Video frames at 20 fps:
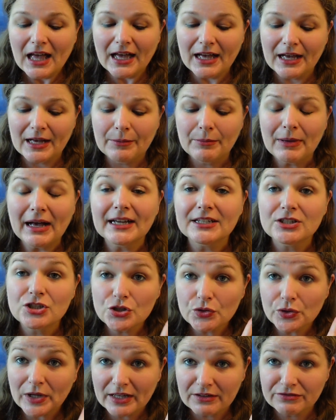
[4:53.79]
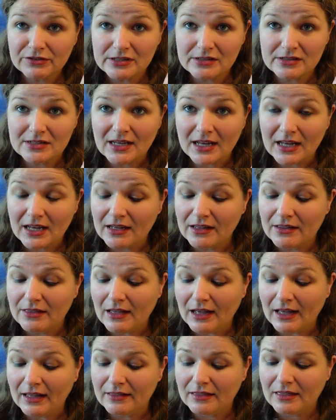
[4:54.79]
I do have to say
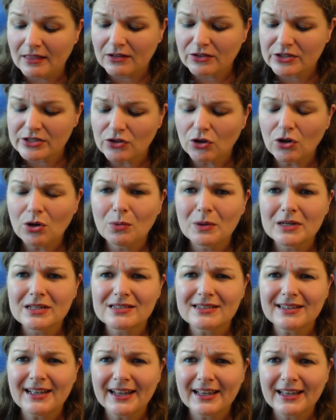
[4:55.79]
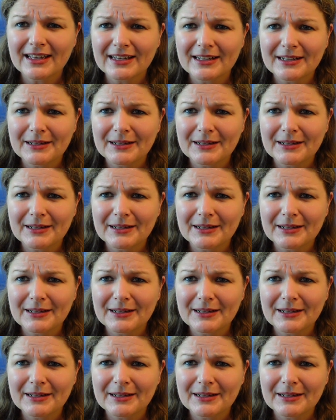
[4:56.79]
that there's always like